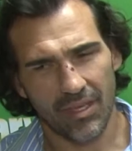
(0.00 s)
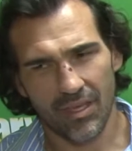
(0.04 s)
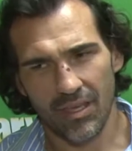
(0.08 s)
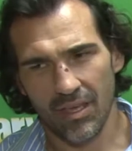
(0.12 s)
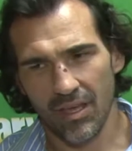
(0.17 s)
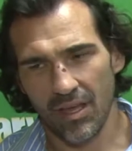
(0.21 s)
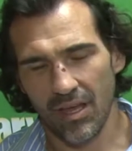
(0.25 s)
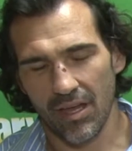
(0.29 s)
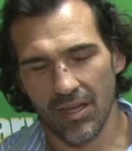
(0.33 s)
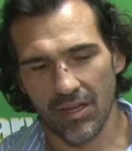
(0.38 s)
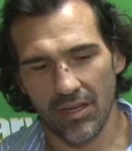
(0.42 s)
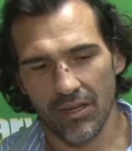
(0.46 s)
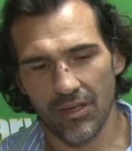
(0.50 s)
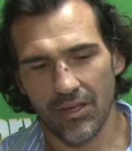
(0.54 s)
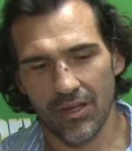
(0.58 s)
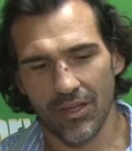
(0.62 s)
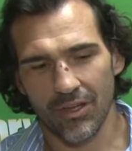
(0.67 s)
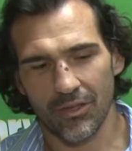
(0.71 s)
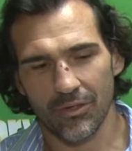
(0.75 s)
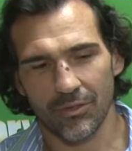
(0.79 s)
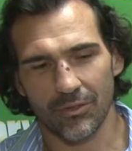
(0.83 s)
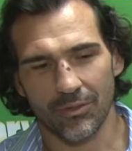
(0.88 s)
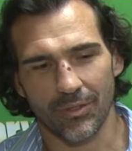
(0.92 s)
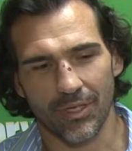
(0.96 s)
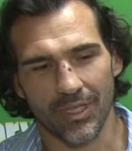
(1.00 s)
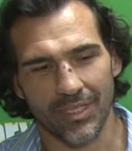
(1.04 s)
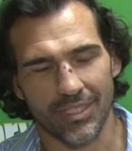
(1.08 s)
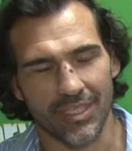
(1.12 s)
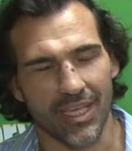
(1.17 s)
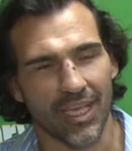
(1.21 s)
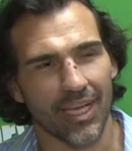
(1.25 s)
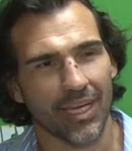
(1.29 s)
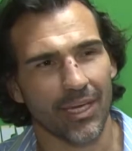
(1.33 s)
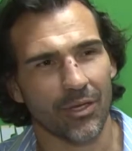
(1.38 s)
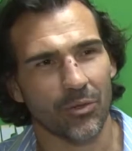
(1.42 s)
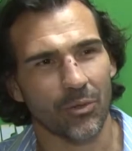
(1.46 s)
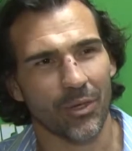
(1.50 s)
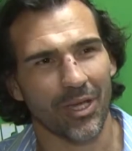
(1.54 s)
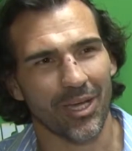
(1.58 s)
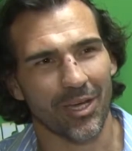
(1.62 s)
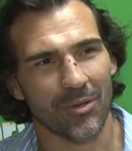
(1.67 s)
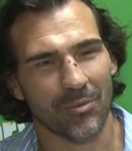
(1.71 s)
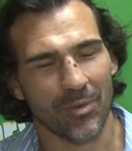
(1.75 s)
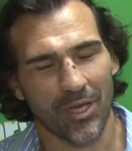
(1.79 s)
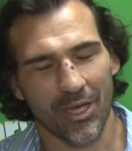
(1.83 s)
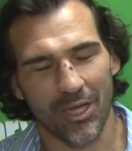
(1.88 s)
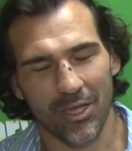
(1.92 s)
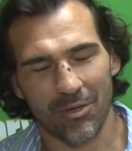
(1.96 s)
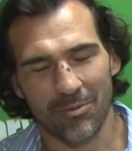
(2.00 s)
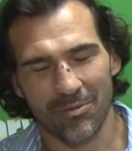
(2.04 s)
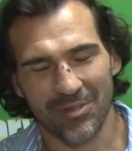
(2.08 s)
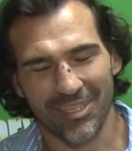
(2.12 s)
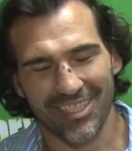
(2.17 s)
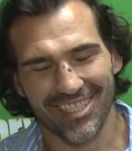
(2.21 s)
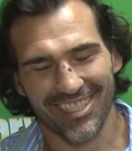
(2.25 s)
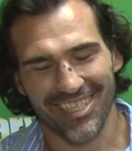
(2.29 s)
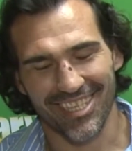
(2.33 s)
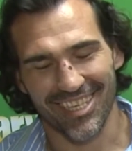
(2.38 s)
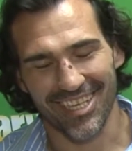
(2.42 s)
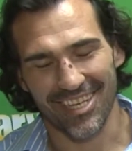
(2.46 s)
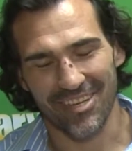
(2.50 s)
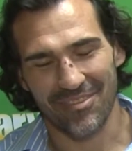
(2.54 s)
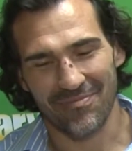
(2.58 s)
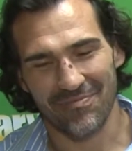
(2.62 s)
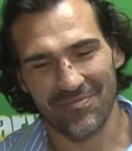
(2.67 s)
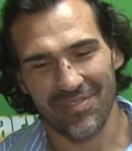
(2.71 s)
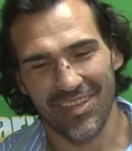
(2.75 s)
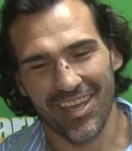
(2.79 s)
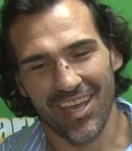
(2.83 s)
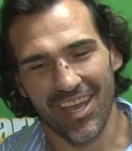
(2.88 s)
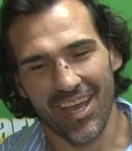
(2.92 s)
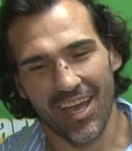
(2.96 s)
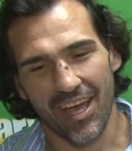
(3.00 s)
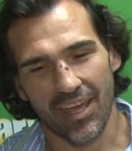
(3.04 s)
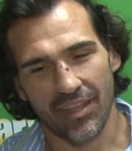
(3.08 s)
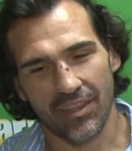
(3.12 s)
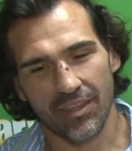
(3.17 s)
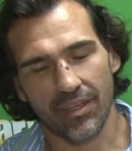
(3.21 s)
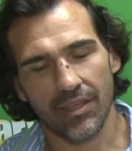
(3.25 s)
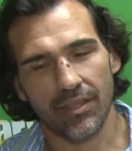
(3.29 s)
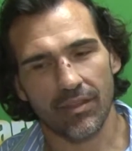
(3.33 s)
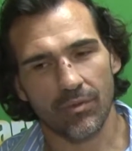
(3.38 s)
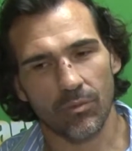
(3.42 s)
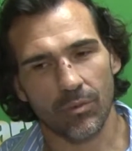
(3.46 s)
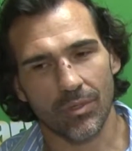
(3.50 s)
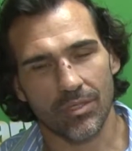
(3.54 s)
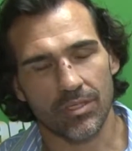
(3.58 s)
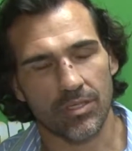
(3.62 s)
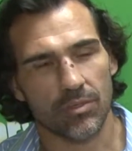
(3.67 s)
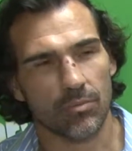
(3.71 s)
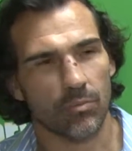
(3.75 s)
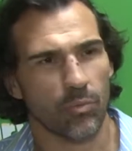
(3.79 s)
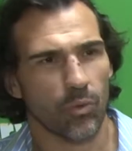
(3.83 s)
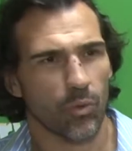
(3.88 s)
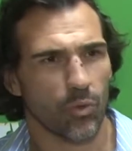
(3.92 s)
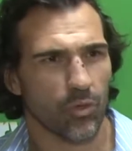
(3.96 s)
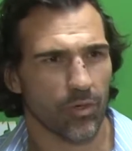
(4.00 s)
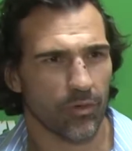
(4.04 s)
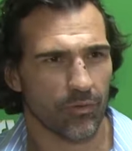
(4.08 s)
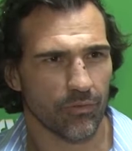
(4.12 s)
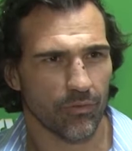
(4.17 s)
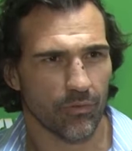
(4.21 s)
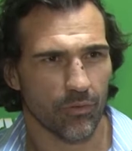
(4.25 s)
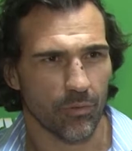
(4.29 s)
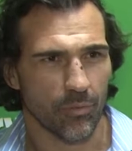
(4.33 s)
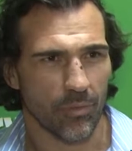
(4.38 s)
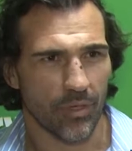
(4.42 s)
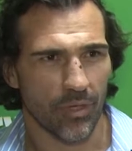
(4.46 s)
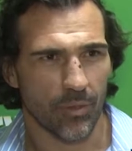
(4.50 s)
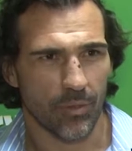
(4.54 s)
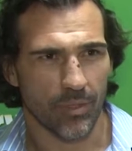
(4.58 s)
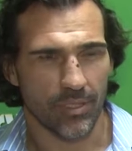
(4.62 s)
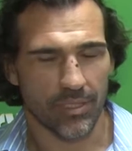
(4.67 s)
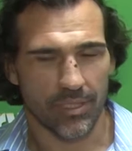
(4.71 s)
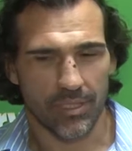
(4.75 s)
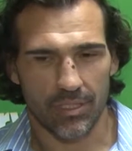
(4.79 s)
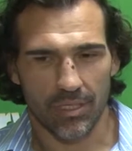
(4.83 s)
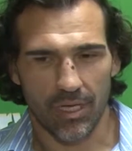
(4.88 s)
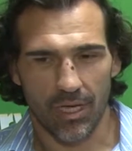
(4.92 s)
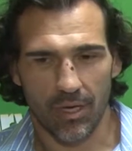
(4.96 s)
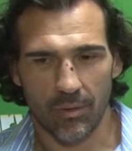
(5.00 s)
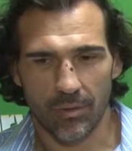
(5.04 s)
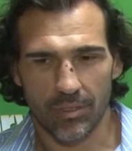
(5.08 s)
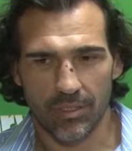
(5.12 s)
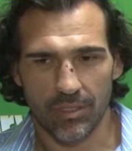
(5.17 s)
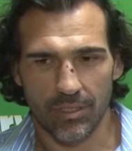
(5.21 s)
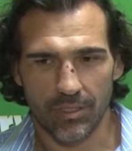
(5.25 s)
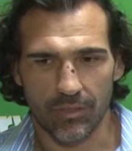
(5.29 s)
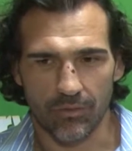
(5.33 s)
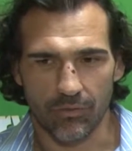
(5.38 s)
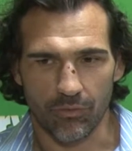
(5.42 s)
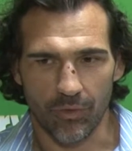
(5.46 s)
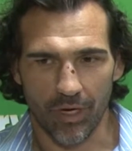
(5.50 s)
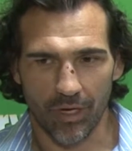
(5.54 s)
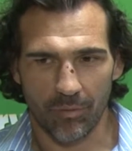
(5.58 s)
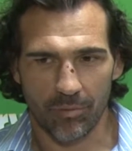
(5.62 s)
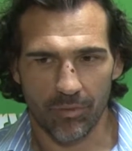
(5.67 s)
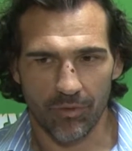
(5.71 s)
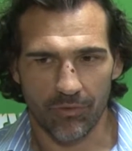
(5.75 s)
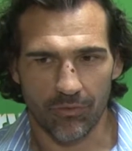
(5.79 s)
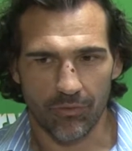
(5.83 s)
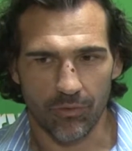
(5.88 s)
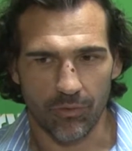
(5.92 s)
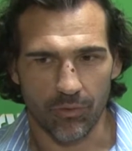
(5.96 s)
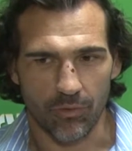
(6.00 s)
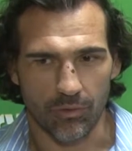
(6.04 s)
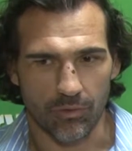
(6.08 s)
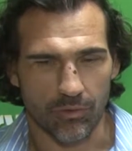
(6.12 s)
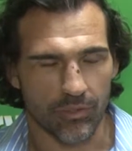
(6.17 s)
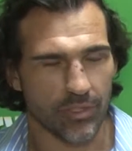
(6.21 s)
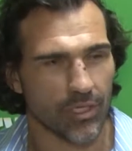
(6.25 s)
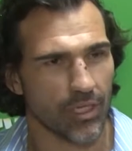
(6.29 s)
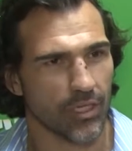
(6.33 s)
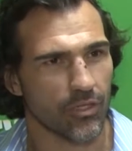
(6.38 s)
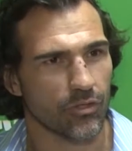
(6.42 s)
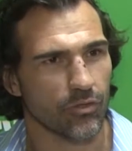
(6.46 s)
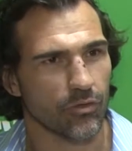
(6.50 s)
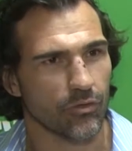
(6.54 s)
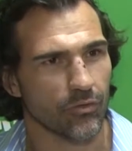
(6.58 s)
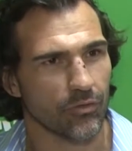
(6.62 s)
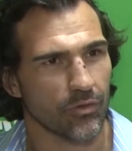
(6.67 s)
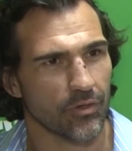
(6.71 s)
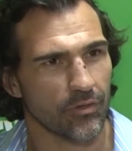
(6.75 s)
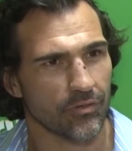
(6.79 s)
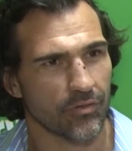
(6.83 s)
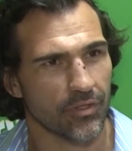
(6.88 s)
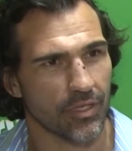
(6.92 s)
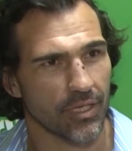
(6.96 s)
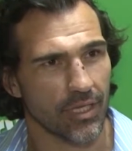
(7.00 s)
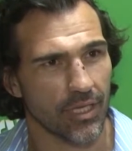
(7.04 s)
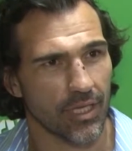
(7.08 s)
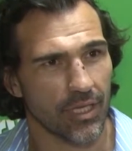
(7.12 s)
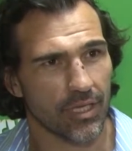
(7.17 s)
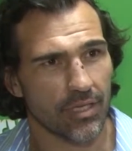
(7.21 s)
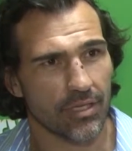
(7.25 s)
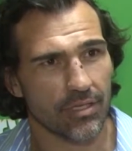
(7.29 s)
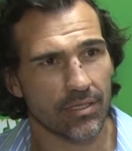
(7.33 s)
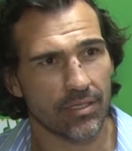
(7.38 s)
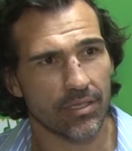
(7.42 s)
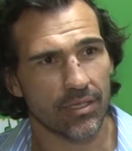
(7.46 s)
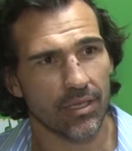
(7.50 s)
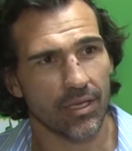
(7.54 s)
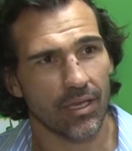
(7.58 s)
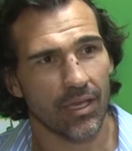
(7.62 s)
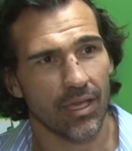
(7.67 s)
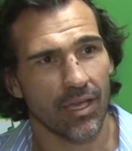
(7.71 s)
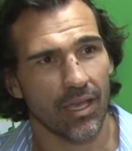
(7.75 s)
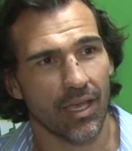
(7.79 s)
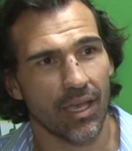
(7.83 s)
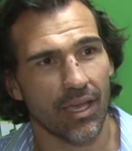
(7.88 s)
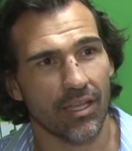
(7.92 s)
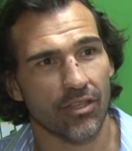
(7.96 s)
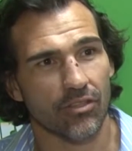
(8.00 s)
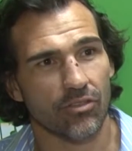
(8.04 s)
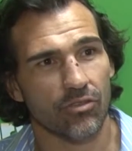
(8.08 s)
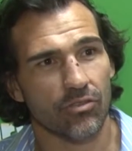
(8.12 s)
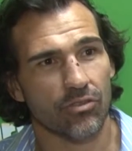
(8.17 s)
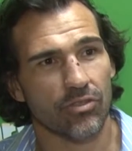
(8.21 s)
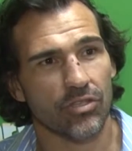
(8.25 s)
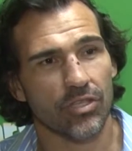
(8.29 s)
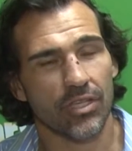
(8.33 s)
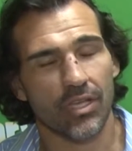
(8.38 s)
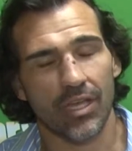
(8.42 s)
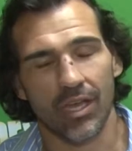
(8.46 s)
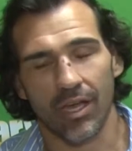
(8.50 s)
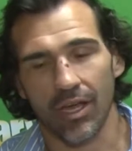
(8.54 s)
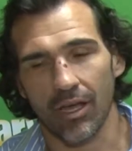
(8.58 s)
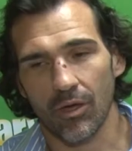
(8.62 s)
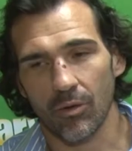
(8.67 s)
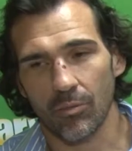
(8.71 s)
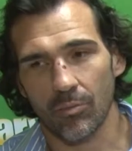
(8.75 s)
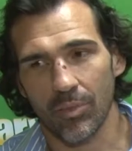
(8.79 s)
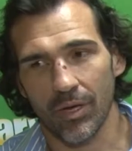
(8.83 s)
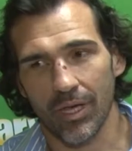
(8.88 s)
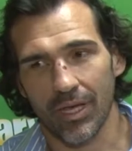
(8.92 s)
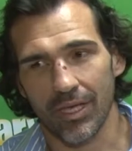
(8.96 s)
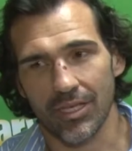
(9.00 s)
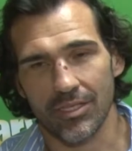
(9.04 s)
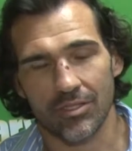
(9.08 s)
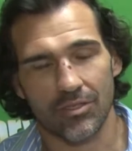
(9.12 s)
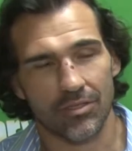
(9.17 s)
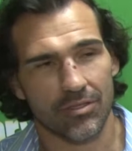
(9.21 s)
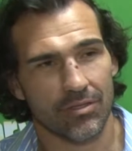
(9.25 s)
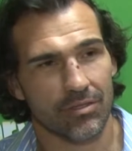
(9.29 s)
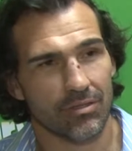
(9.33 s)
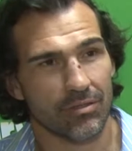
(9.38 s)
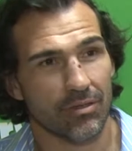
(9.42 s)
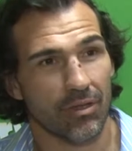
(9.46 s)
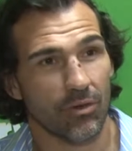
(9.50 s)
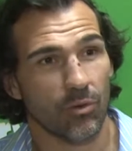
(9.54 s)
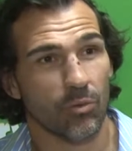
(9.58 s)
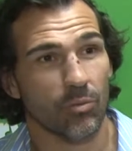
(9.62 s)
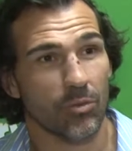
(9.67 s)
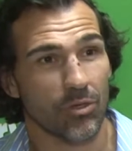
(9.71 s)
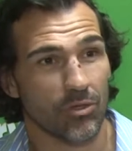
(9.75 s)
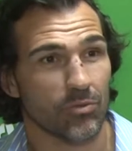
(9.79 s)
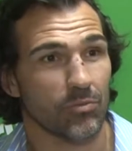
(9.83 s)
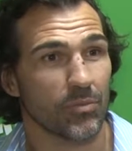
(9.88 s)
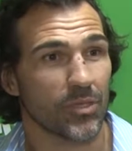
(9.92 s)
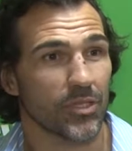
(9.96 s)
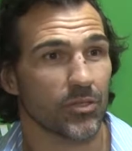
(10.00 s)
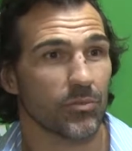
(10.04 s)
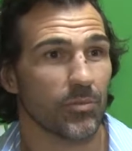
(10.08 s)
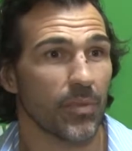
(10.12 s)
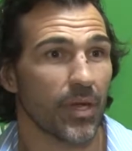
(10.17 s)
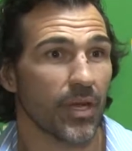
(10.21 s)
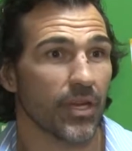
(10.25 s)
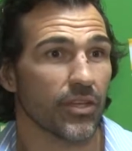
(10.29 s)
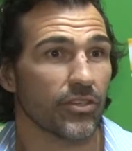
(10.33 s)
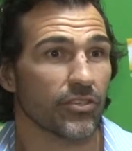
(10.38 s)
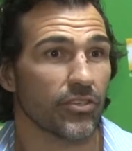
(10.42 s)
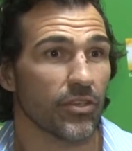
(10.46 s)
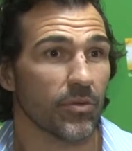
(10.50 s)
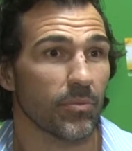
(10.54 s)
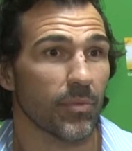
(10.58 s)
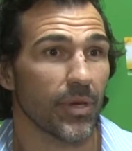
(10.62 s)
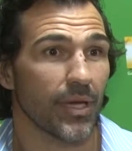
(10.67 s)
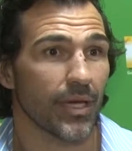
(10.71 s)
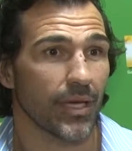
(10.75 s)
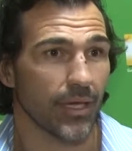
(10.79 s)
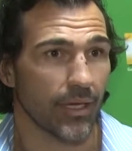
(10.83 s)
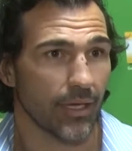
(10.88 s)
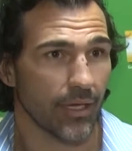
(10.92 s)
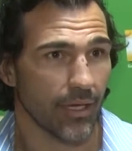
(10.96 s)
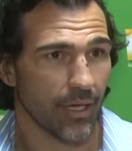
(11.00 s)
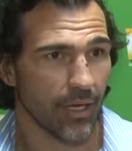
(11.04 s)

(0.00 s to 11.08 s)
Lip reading: Yeah, I don't know exactly where I'm going, but I think what's important for me was I was in RACP for 10 to 15 years, and to see how players almost mismanage their money.